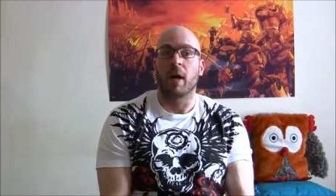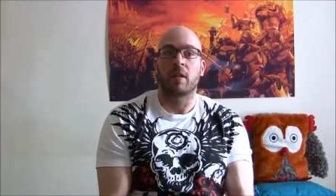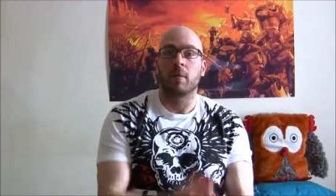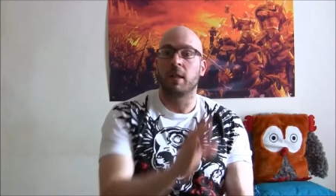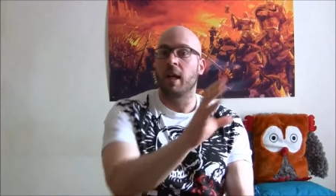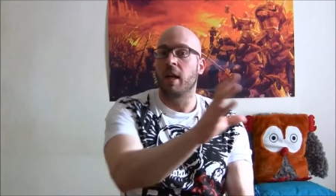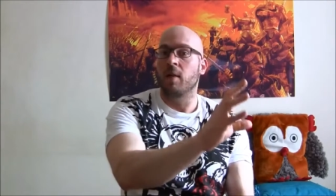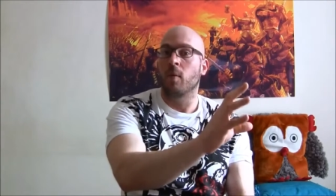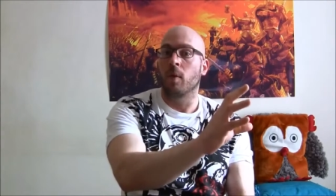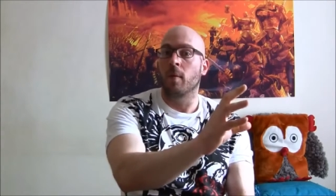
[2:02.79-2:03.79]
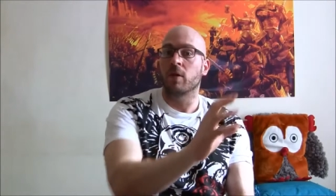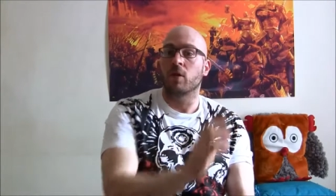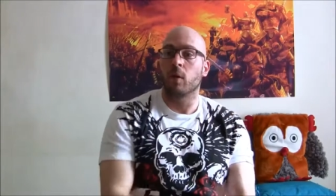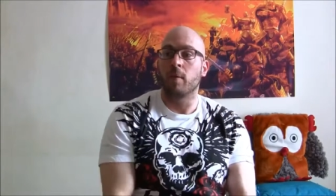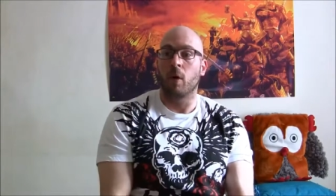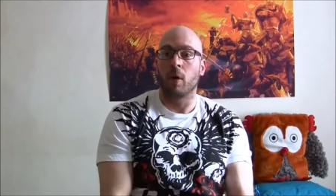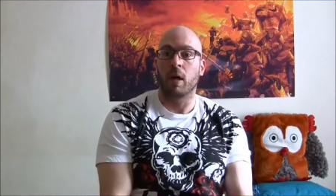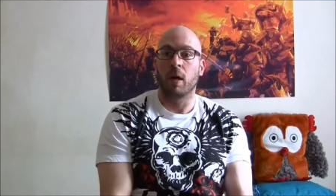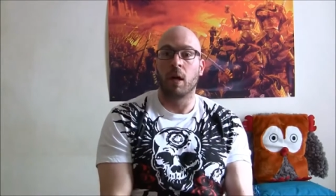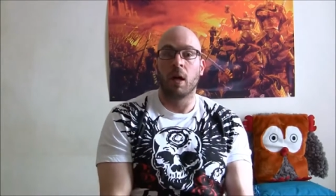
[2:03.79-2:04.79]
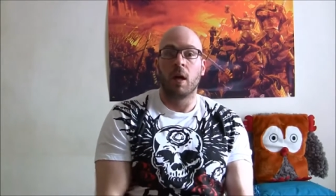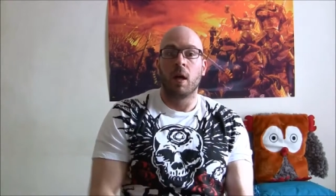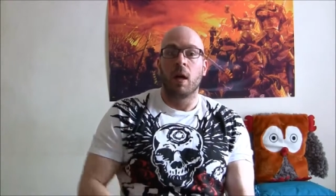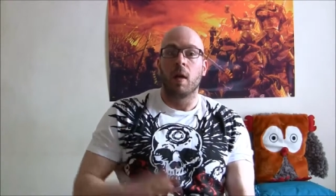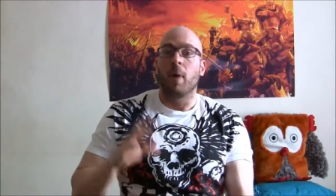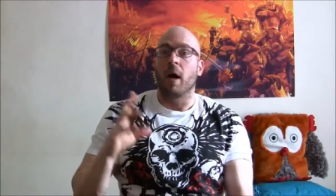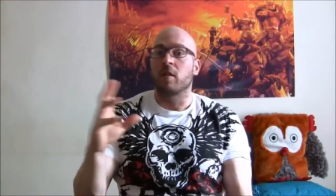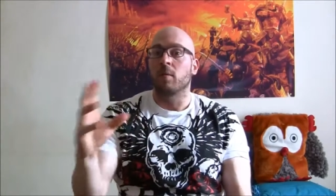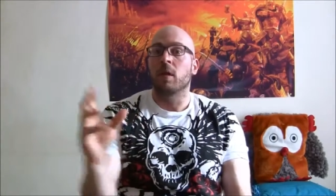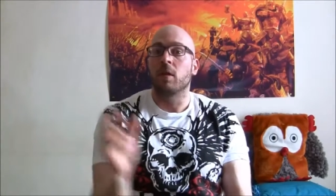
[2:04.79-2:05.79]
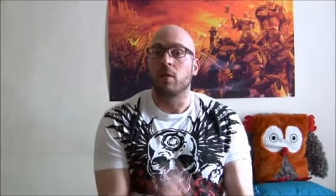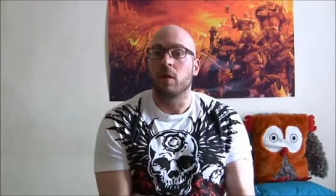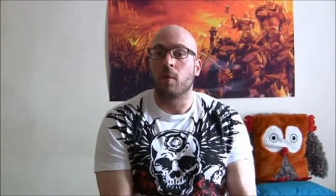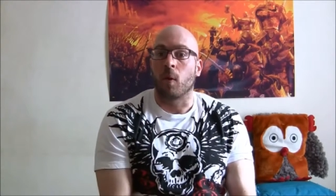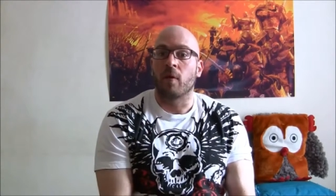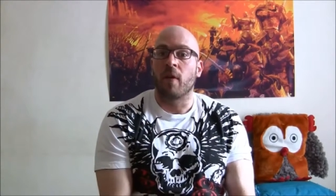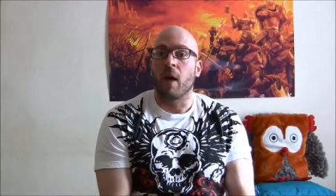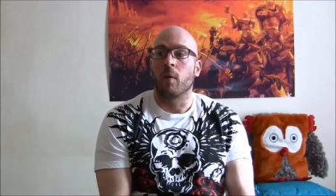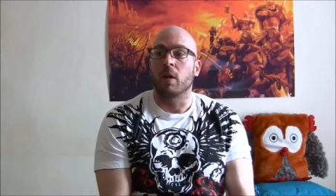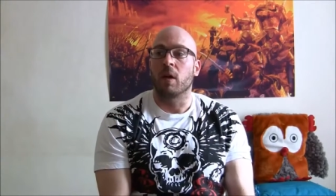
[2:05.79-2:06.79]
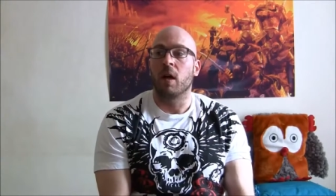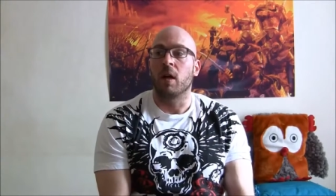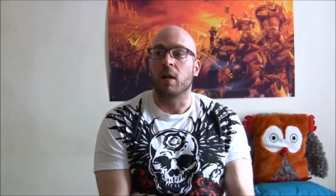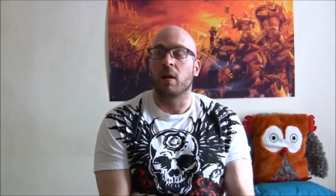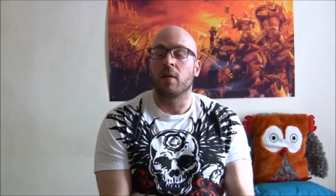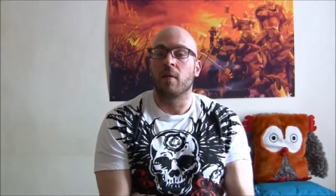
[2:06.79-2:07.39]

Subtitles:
possibly gaining more muscle when bulking and possibly losing more fat when cutting.